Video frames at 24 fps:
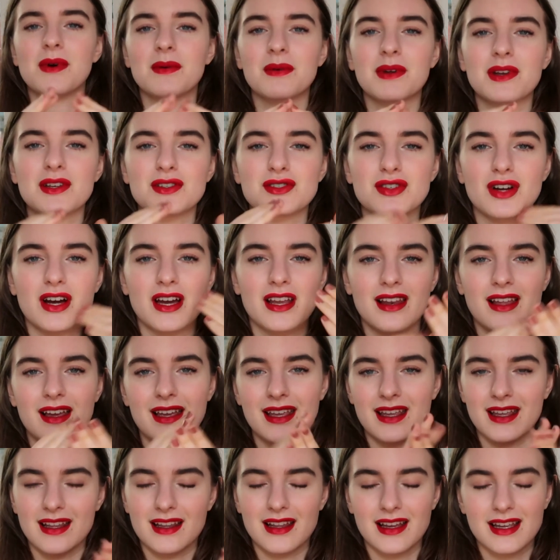I'm going to try and,
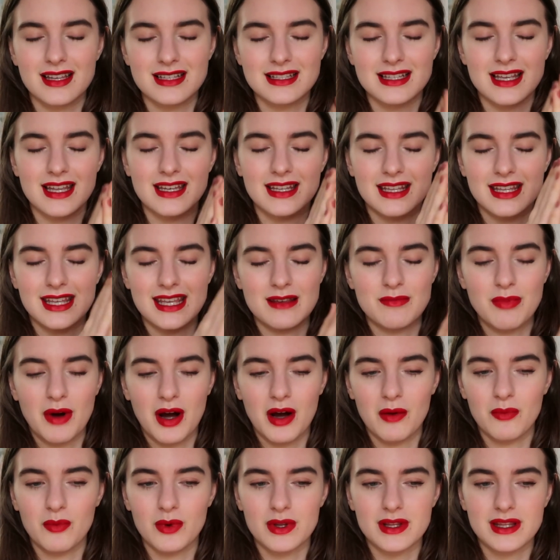like I said, keep
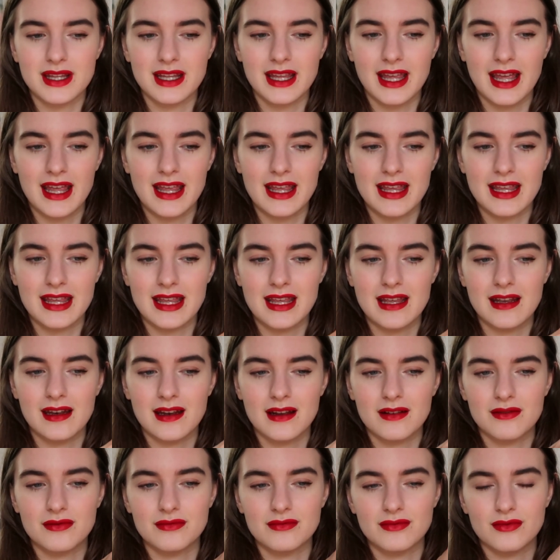up with the Katy
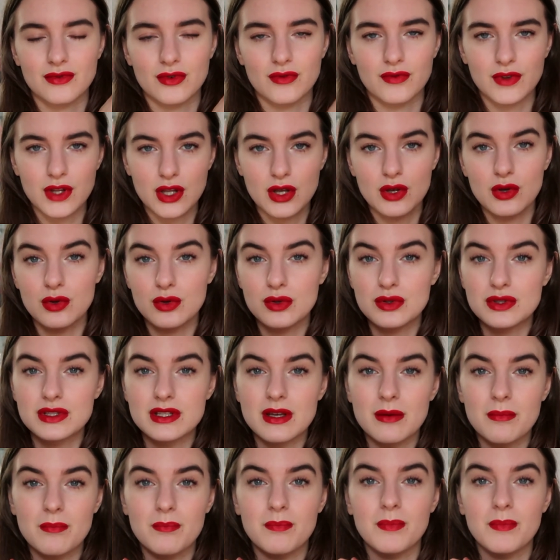Keene reviews.